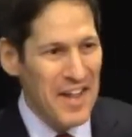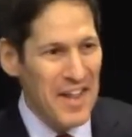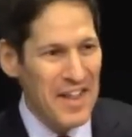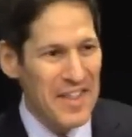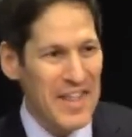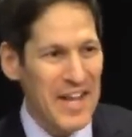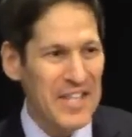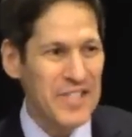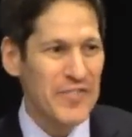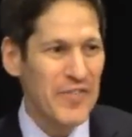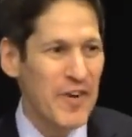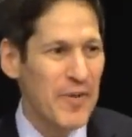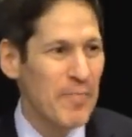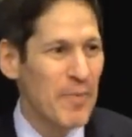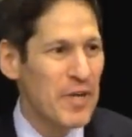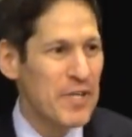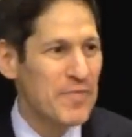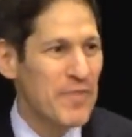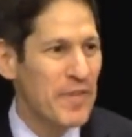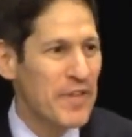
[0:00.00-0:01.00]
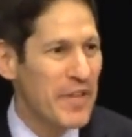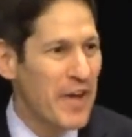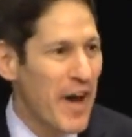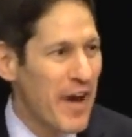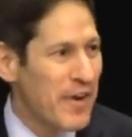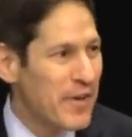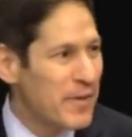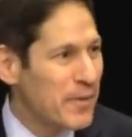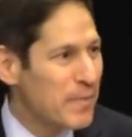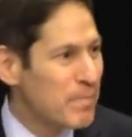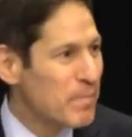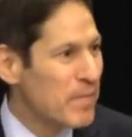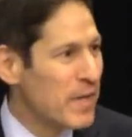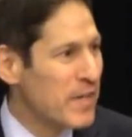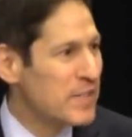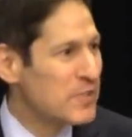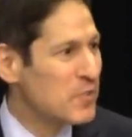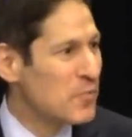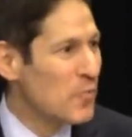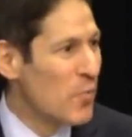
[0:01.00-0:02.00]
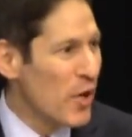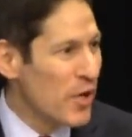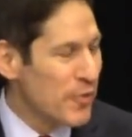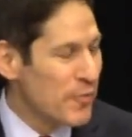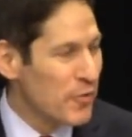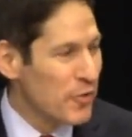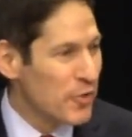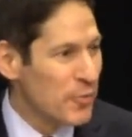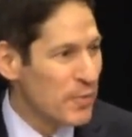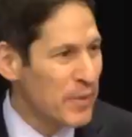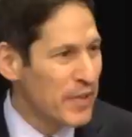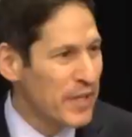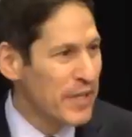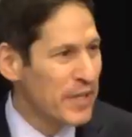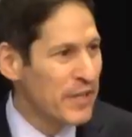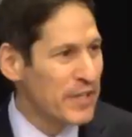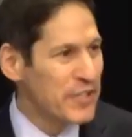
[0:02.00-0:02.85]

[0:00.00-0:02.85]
Thanks very much for the honor. It's wonderful to be here.